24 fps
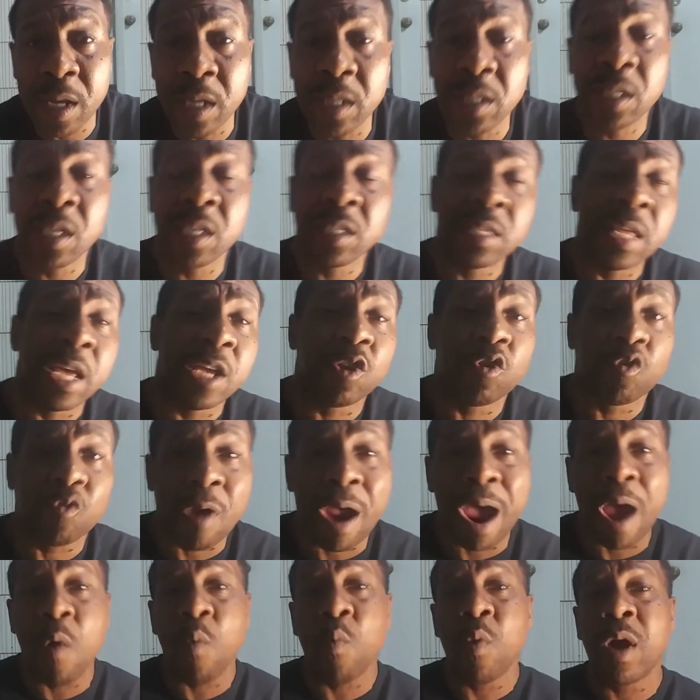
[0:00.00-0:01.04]
it's just that
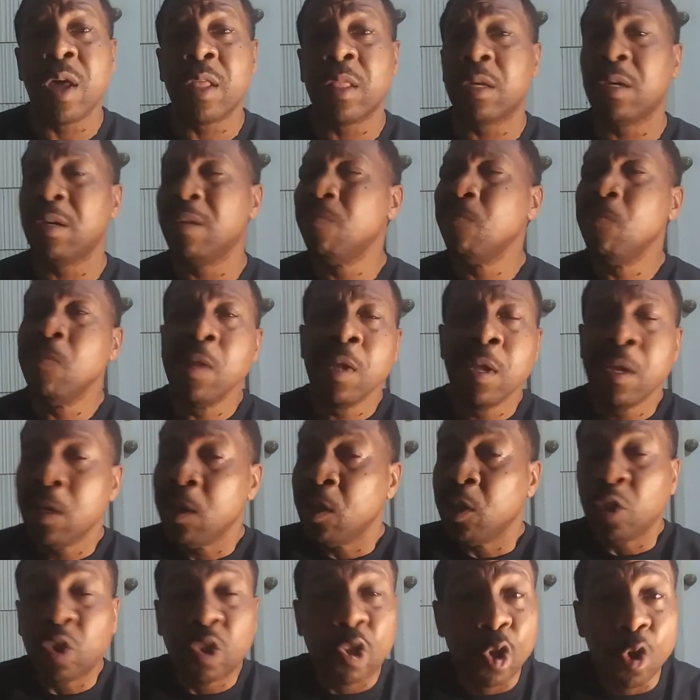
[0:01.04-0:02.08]
dry weather,
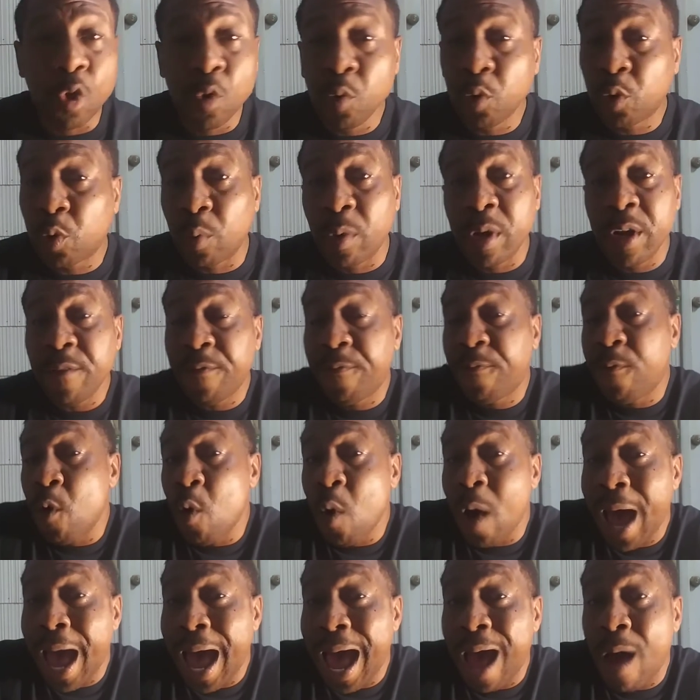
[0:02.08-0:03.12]
two, three,
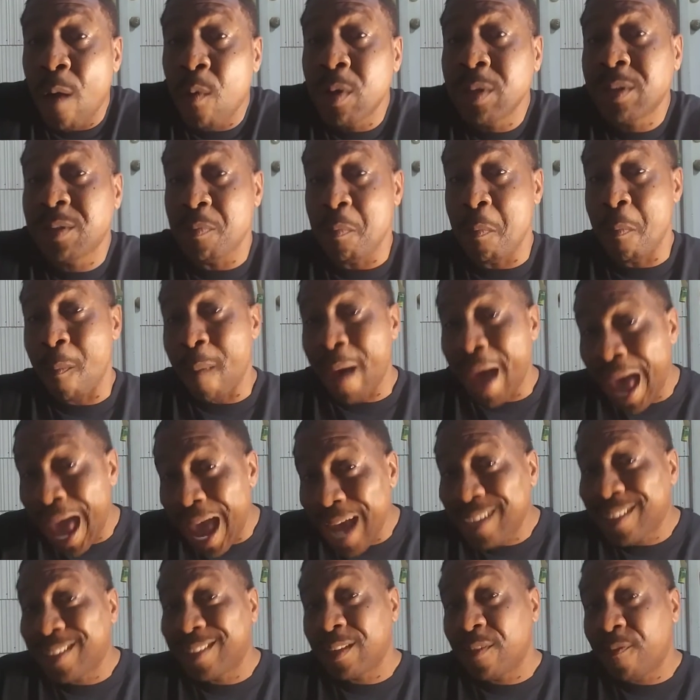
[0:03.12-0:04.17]
four hours
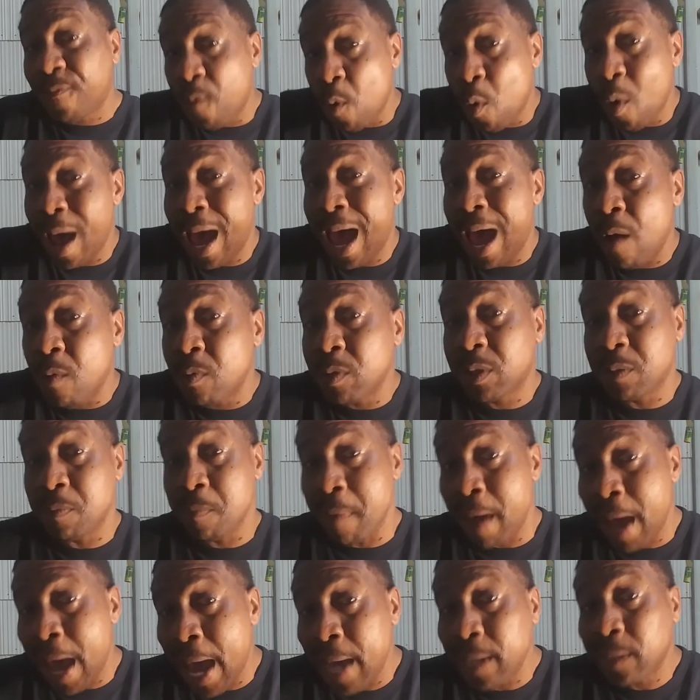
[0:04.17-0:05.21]
max, four hours
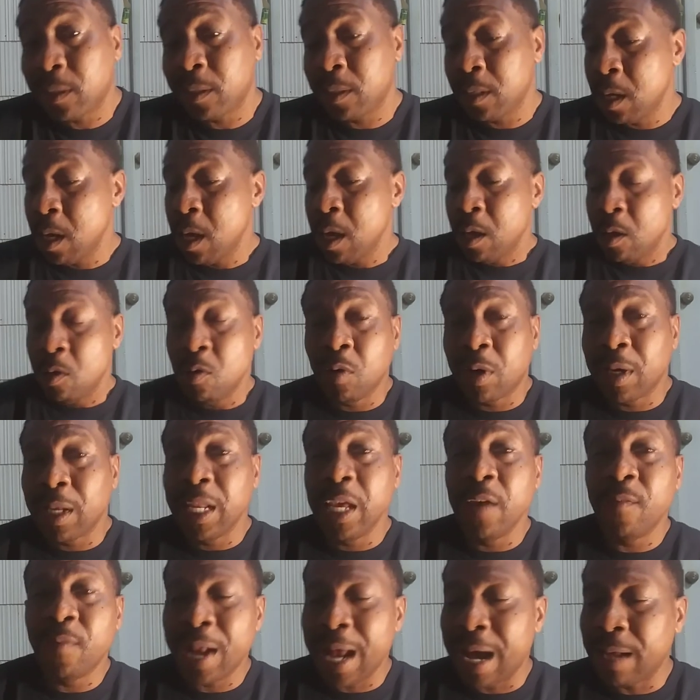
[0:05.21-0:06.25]
max, you can
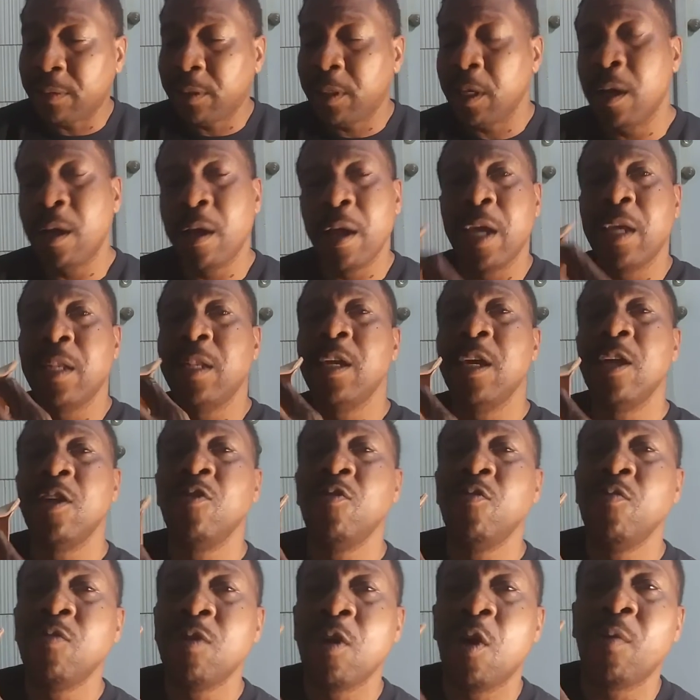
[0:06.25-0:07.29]
leave it out there and then
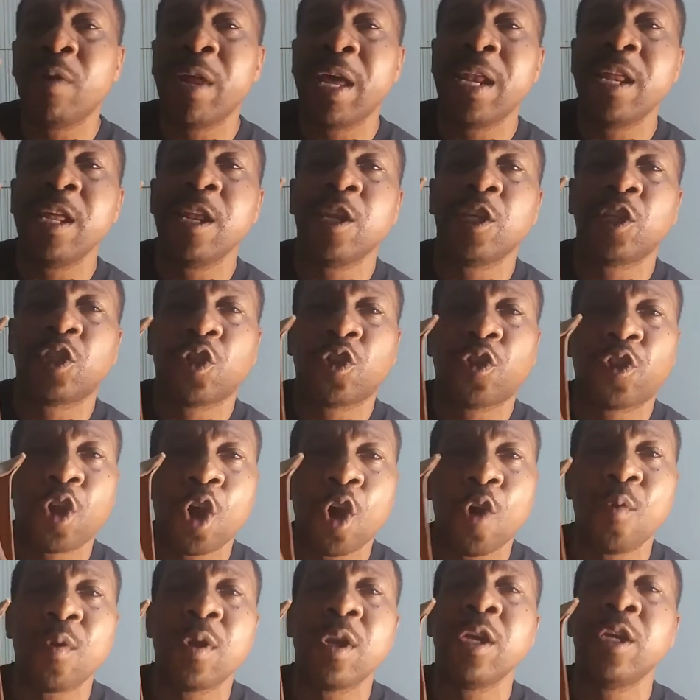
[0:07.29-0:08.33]
you know that it is
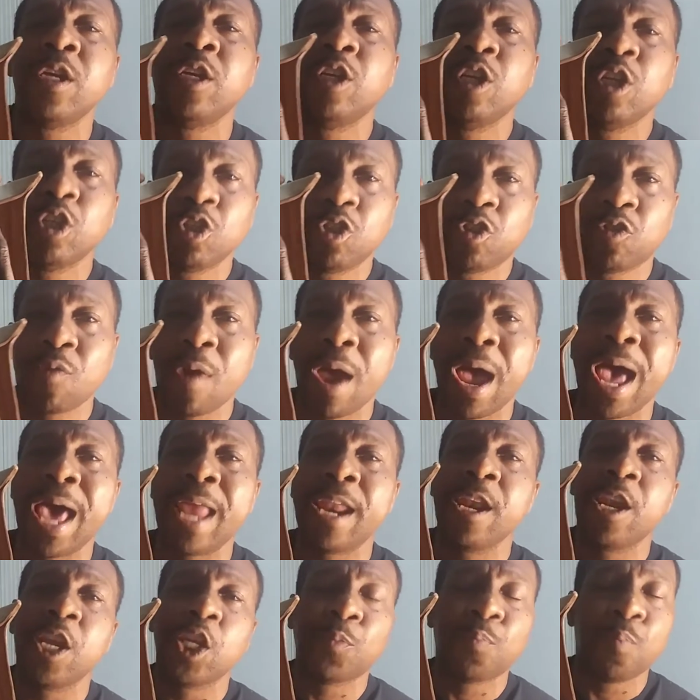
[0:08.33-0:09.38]
thoroughly dried.
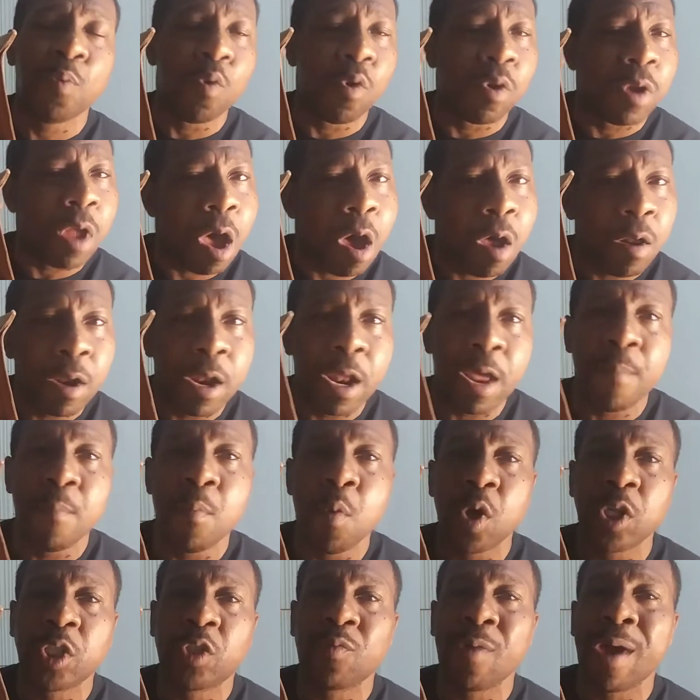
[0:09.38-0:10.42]
It has pulled all of that
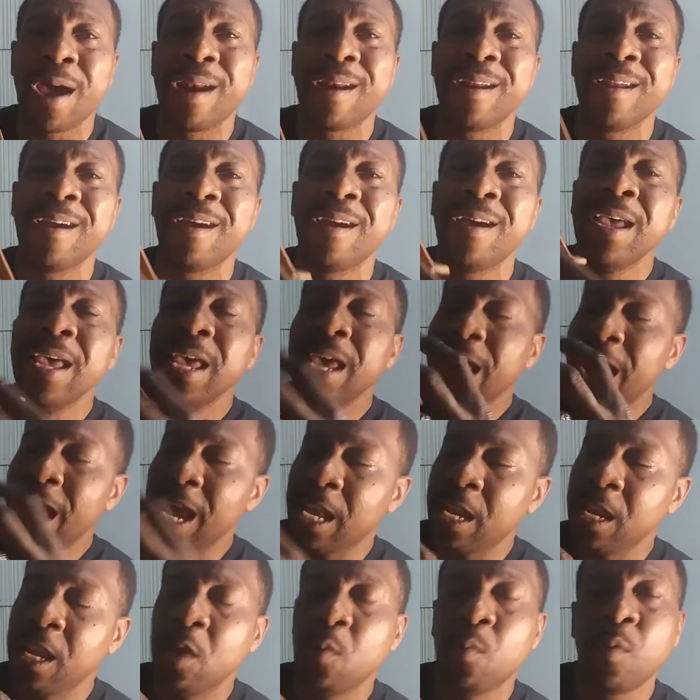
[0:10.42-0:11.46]
moisture out of there.
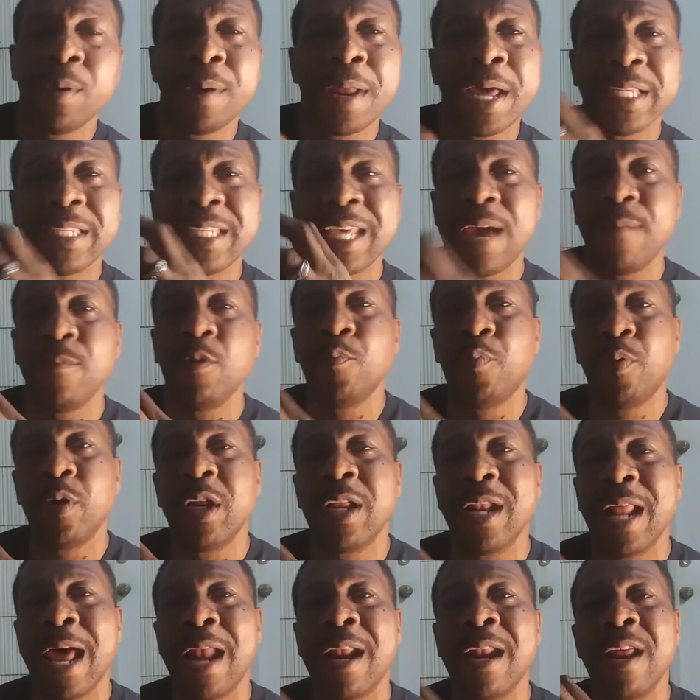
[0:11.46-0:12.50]
And then by the time you pull
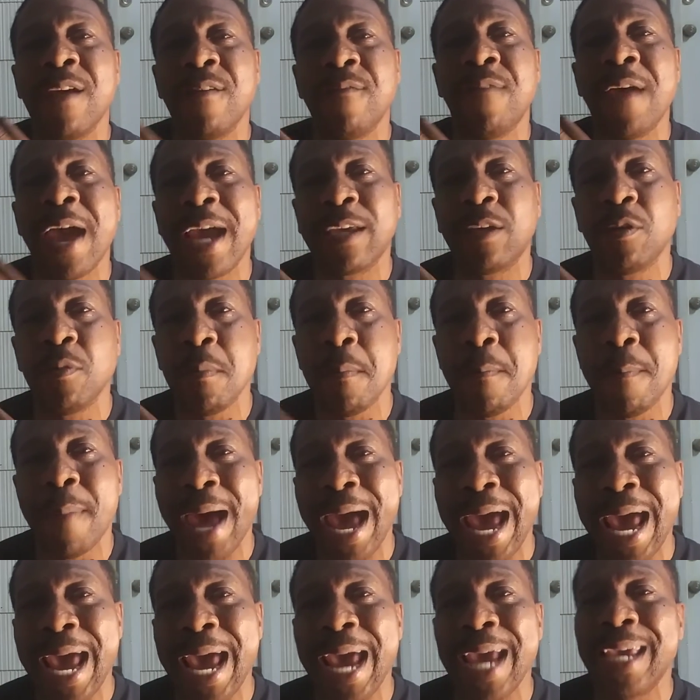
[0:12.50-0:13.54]
it out of that vacuum
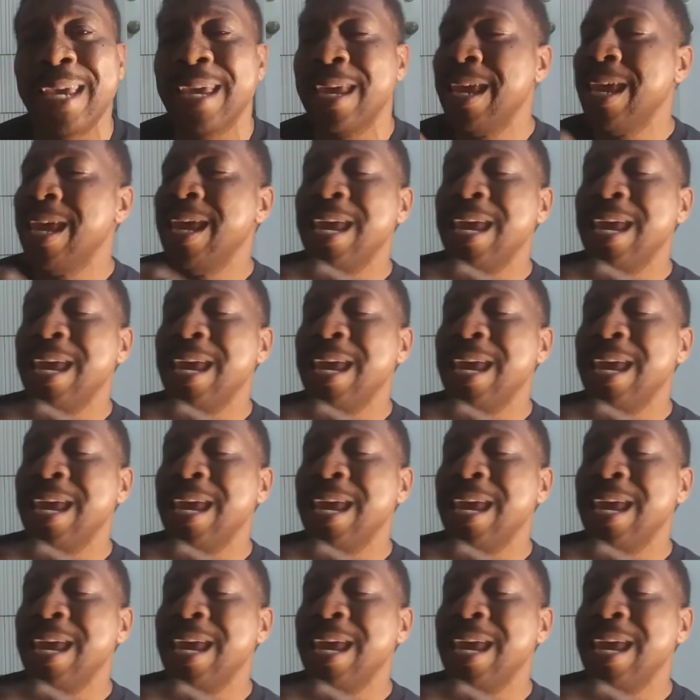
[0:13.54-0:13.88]
bag,